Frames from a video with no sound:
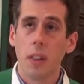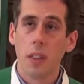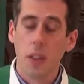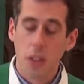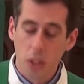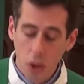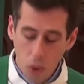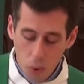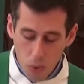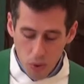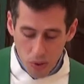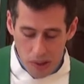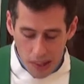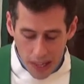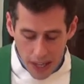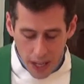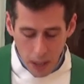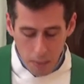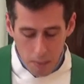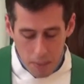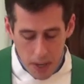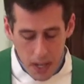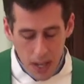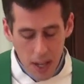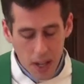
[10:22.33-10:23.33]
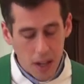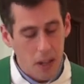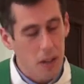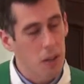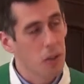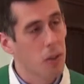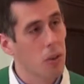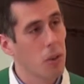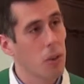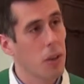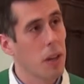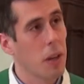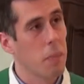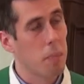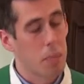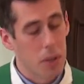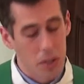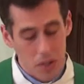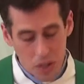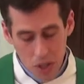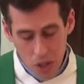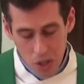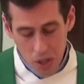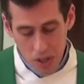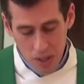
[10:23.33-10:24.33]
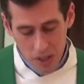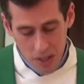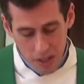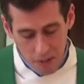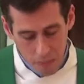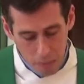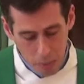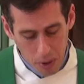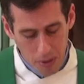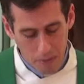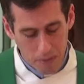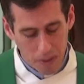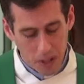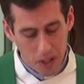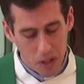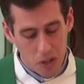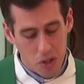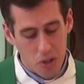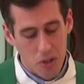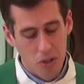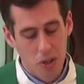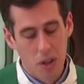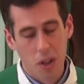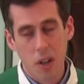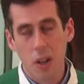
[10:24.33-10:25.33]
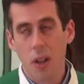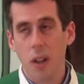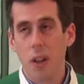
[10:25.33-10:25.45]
that those like me in positions of privilege,